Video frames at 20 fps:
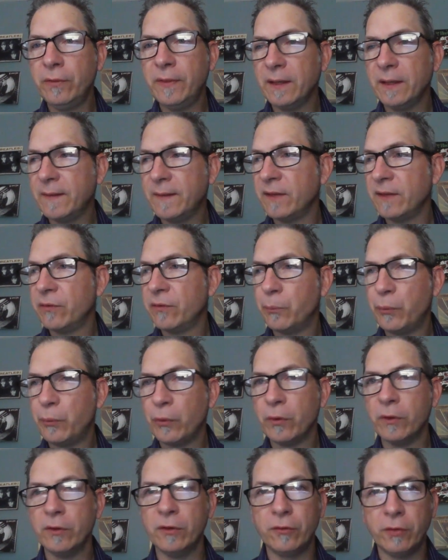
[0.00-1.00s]
think that's
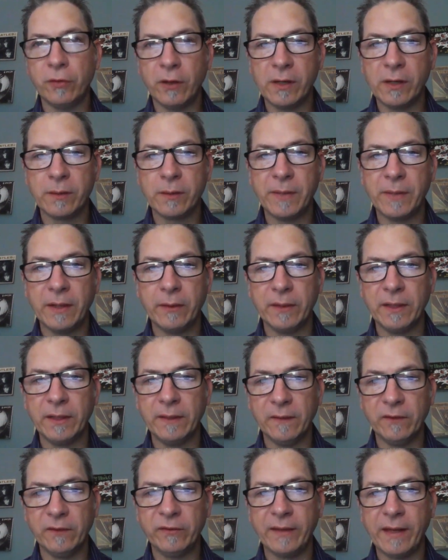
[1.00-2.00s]
important to talk about in
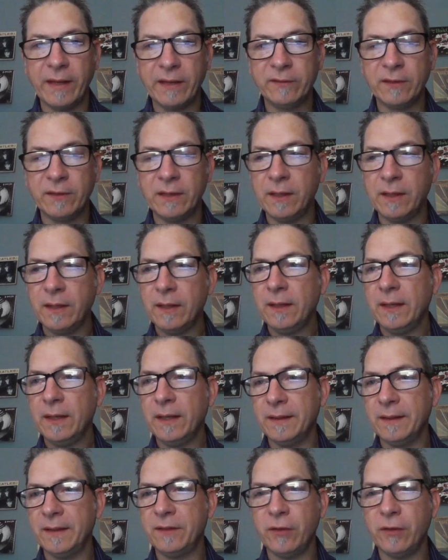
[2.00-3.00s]
this lesson,
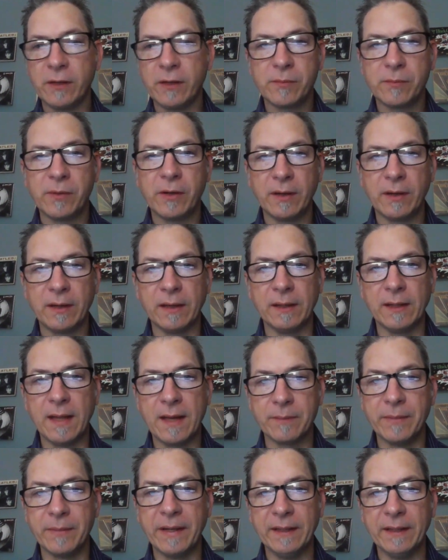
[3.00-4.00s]
and I talk about it in a
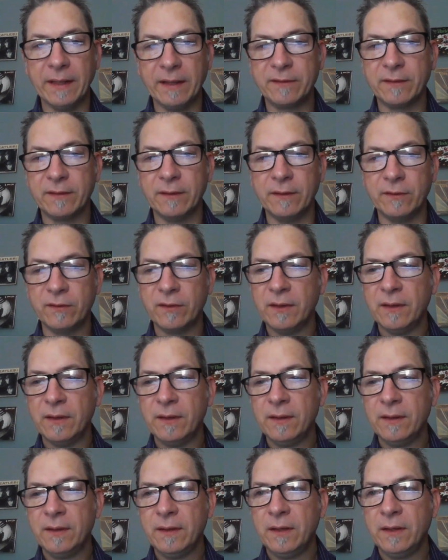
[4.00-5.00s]
lot of my lessons,
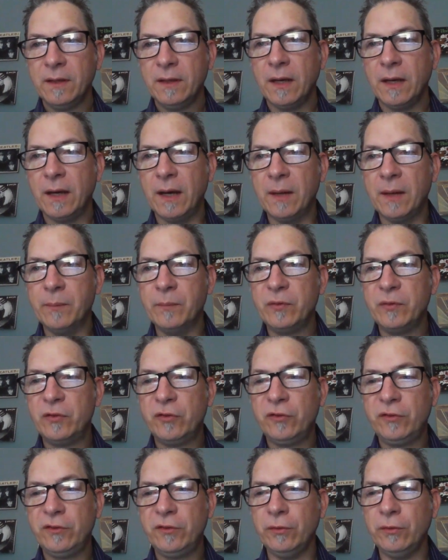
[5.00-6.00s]
um,
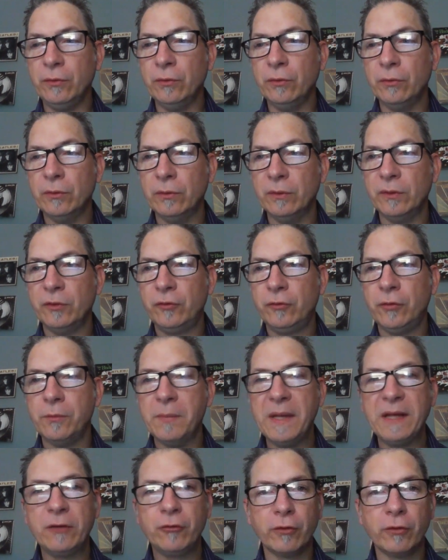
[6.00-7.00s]
to
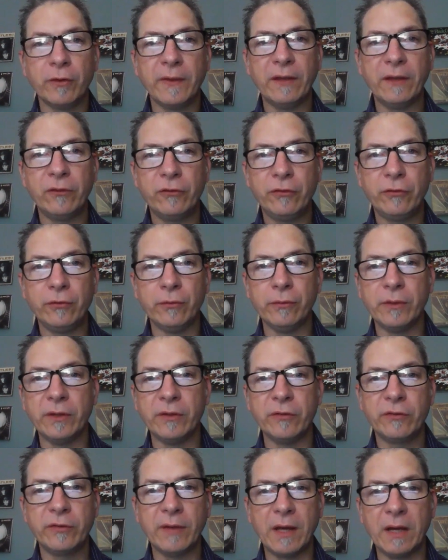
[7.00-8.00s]
make sure that
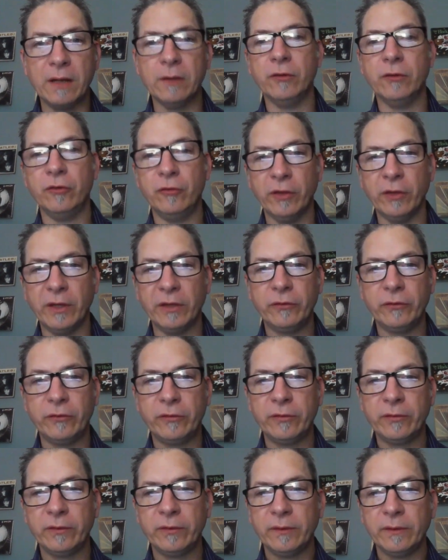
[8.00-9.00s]
students aren't
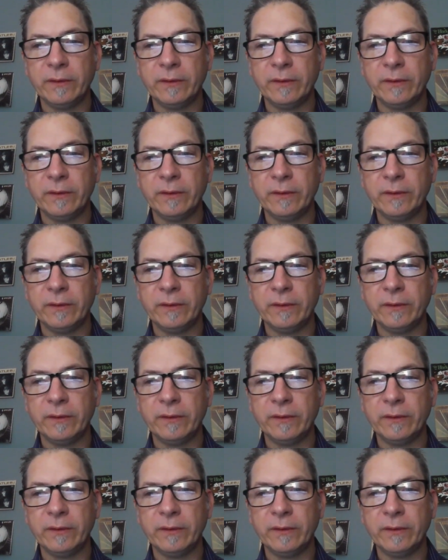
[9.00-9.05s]
just